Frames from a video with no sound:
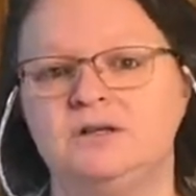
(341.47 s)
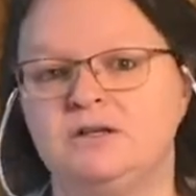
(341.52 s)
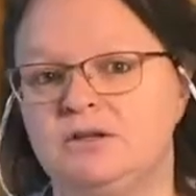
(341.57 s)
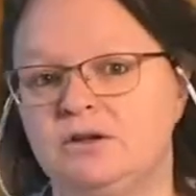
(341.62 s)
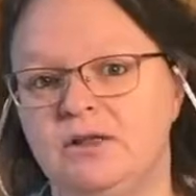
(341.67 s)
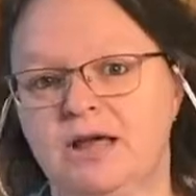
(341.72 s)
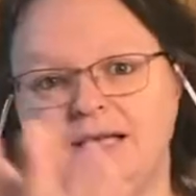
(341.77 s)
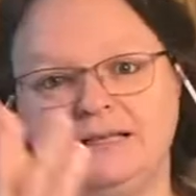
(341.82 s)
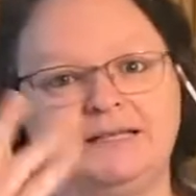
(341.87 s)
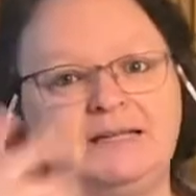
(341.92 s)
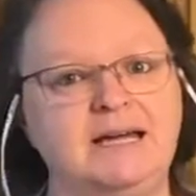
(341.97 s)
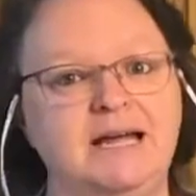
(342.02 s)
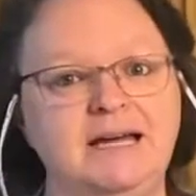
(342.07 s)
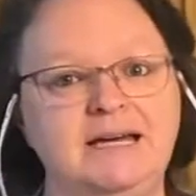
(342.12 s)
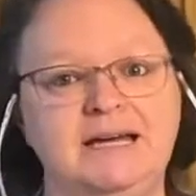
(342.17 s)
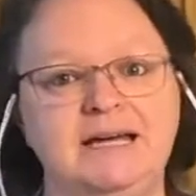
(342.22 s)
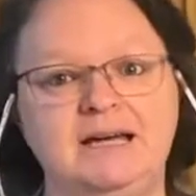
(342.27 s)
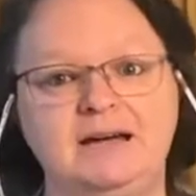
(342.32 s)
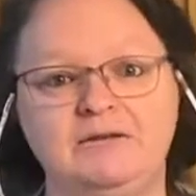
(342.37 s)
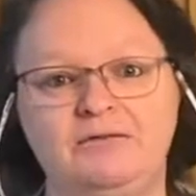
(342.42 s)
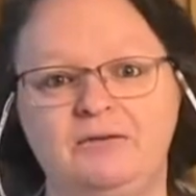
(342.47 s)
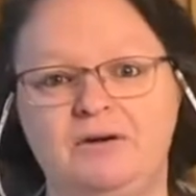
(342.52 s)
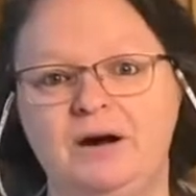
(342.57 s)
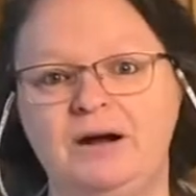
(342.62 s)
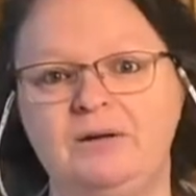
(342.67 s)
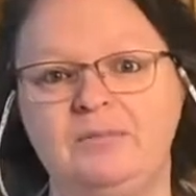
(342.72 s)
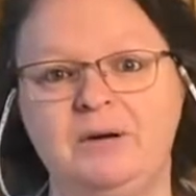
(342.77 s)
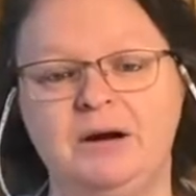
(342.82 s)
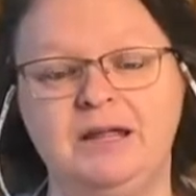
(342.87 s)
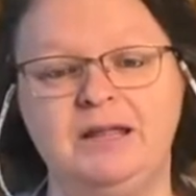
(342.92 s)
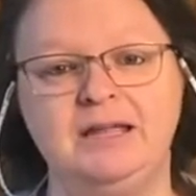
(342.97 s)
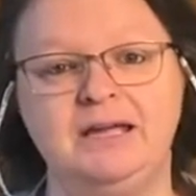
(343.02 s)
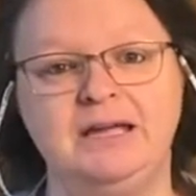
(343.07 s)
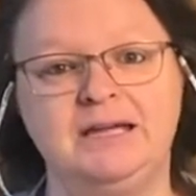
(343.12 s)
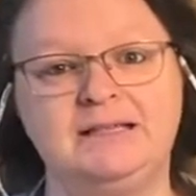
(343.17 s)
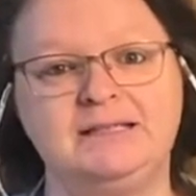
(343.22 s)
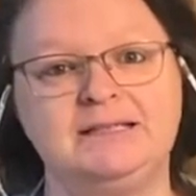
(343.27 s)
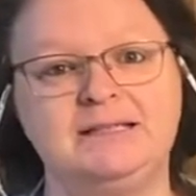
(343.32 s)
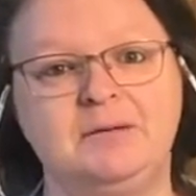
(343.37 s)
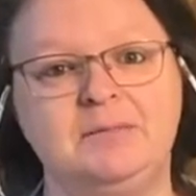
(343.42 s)
So that's an idea for anybody that
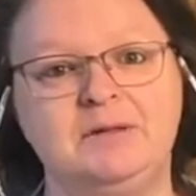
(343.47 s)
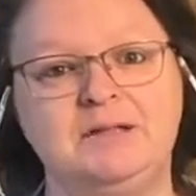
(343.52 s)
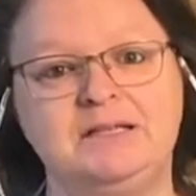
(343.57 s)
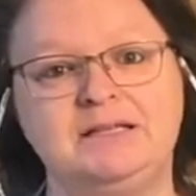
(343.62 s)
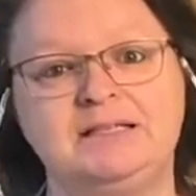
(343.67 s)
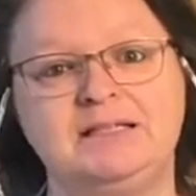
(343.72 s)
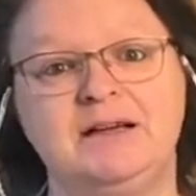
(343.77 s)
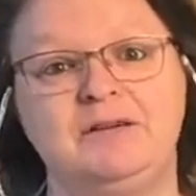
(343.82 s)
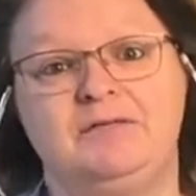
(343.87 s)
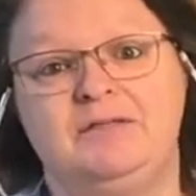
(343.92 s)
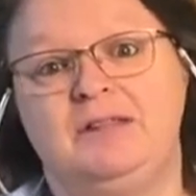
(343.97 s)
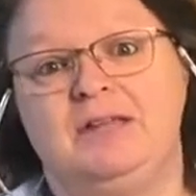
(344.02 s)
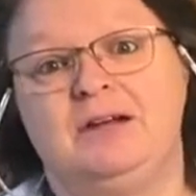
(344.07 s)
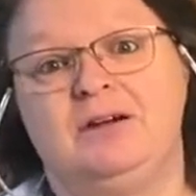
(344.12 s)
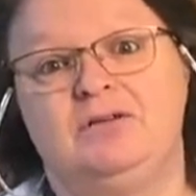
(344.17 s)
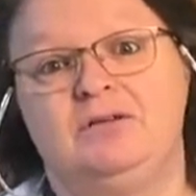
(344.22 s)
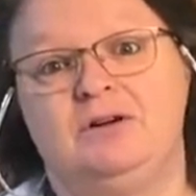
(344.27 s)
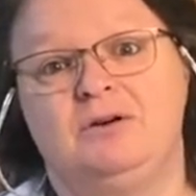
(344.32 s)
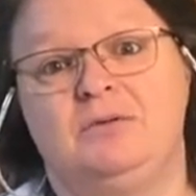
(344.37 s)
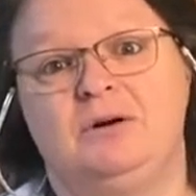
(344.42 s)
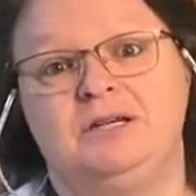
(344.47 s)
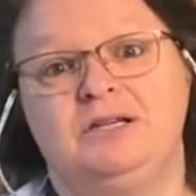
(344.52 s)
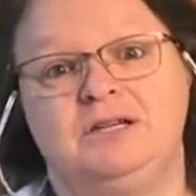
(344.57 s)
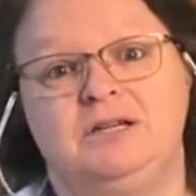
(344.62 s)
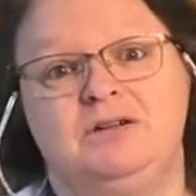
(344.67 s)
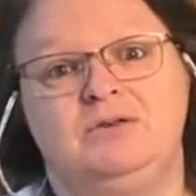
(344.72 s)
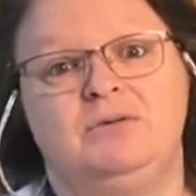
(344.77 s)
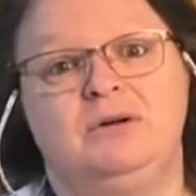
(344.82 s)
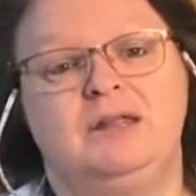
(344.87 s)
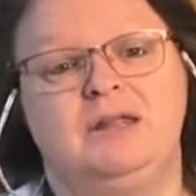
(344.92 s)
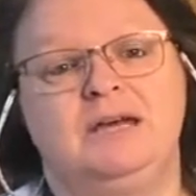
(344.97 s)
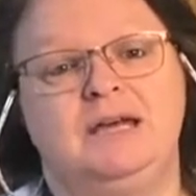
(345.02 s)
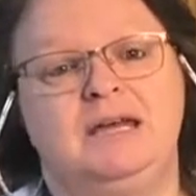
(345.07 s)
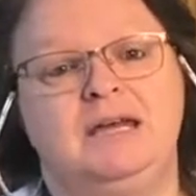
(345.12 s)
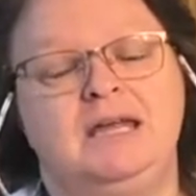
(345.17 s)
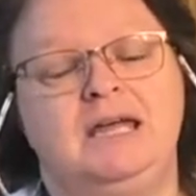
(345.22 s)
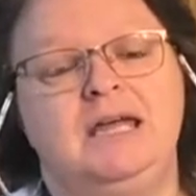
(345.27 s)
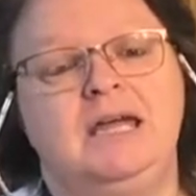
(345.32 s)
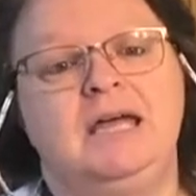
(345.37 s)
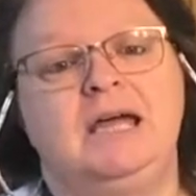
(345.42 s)
gets some of this stuff and they don't know what to do with it.
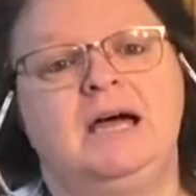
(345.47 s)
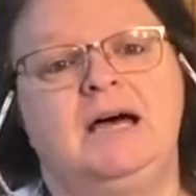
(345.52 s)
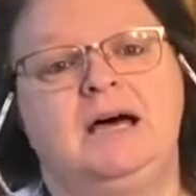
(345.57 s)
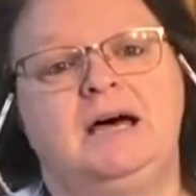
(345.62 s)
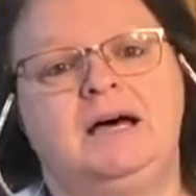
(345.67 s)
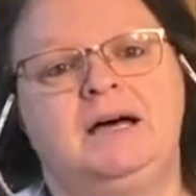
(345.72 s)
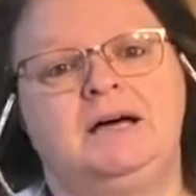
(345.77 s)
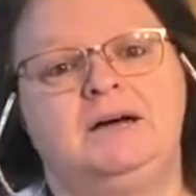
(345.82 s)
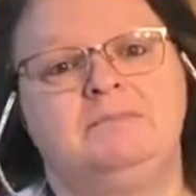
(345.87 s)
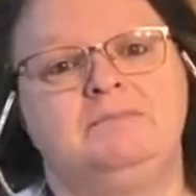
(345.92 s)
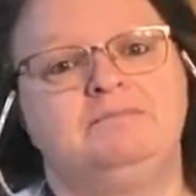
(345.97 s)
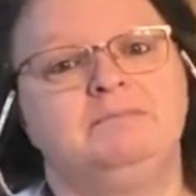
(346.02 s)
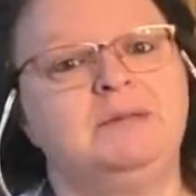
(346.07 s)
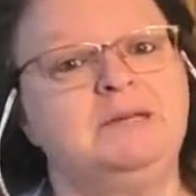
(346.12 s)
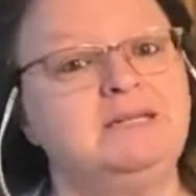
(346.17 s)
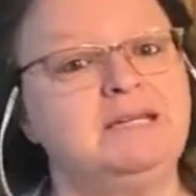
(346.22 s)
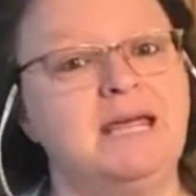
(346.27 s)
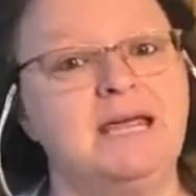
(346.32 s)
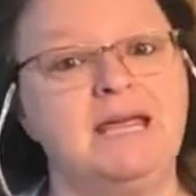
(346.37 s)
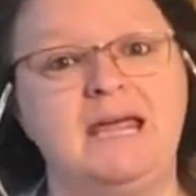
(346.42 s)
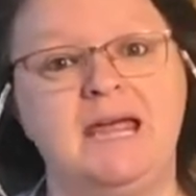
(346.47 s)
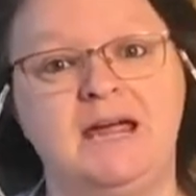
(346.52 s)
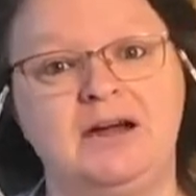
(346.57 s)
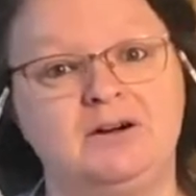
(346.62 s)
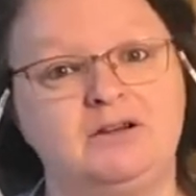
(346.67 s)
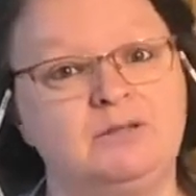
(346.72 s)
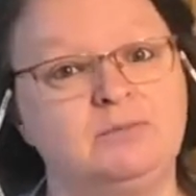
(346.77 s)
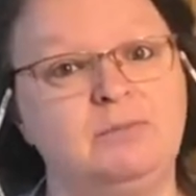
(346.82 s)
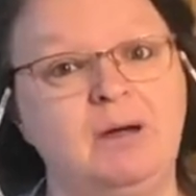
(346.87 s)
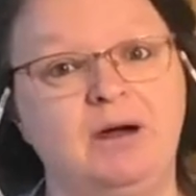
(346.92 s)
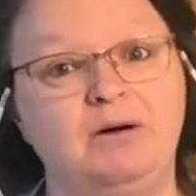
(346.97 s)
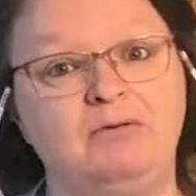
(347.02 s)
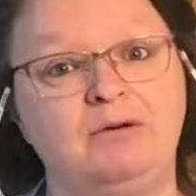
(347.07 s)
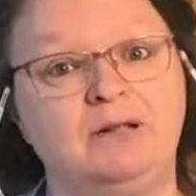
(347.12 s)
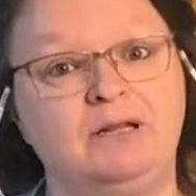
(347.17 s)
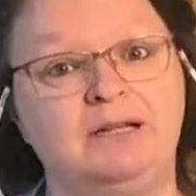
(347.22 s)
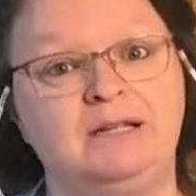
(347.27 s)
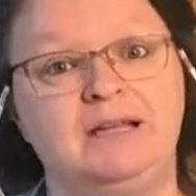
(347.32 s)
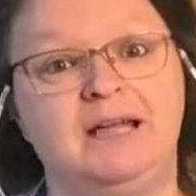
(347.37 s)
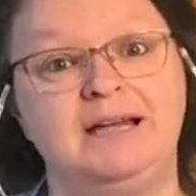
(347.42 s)
Um, daycares may
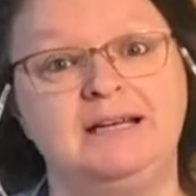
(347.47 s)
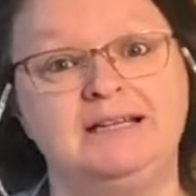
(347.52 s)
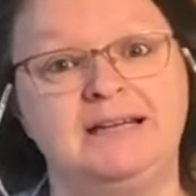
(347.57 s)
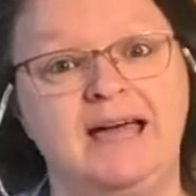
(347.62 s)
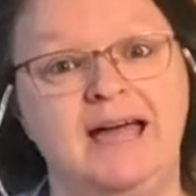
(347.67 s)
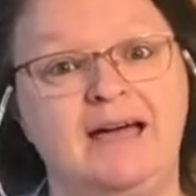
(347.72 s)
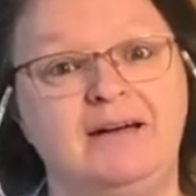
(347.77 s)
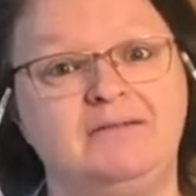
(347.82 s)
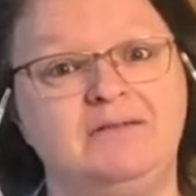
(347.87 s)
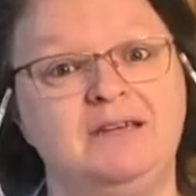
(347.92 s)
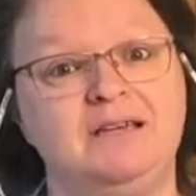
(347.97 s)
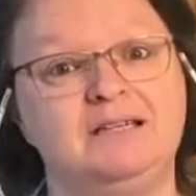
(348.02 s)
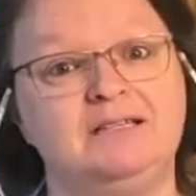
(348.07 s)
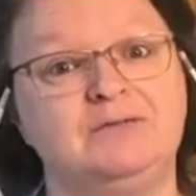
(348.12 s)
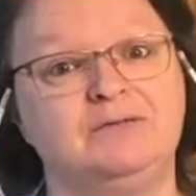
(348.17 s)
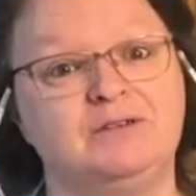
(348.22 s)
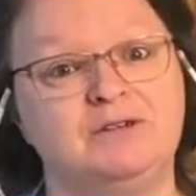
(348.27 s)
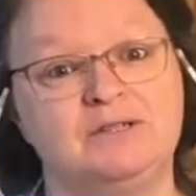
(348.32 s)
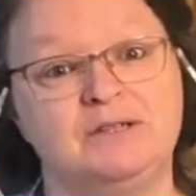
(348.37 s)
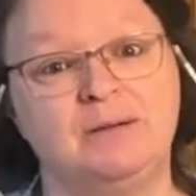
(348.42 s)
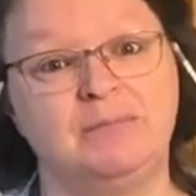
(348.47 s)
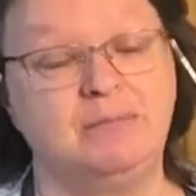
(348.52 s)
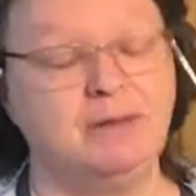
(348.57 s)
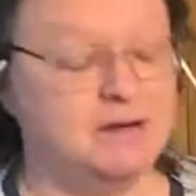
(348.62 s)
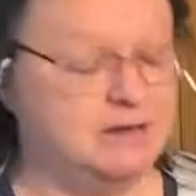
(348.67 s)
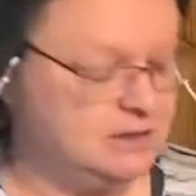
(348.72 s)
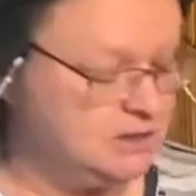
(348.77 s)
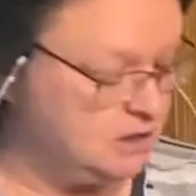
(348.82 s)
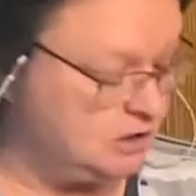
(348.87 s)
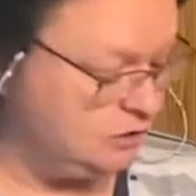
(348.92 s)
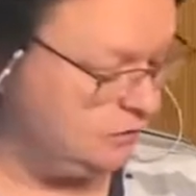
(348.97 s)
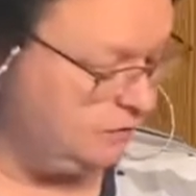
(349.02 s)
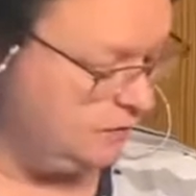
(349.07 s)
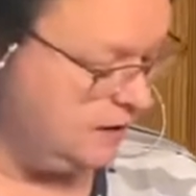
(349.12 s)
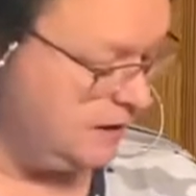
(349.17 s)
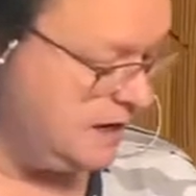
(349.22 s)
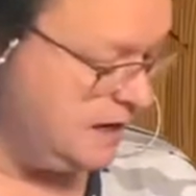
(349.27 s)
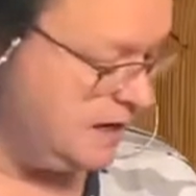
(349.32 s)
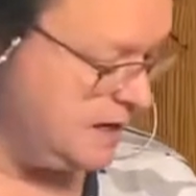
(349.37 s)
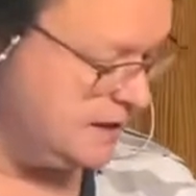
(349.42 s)
really like to have these for something to do for
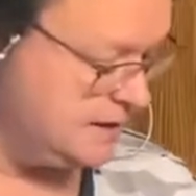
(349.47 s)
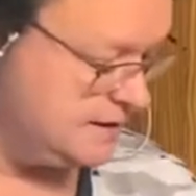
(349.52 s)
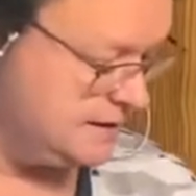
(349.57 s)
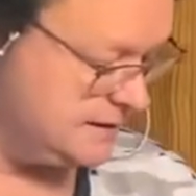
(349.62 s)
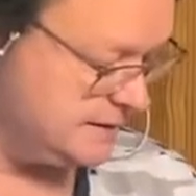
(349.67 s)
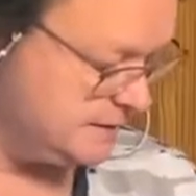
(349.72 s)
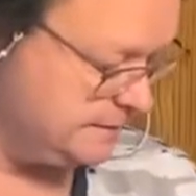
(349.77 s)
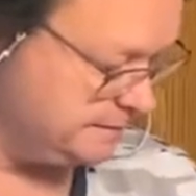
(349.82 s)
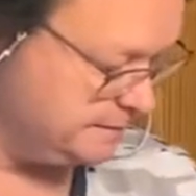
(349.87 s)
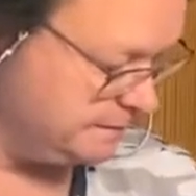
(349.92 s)
the kids.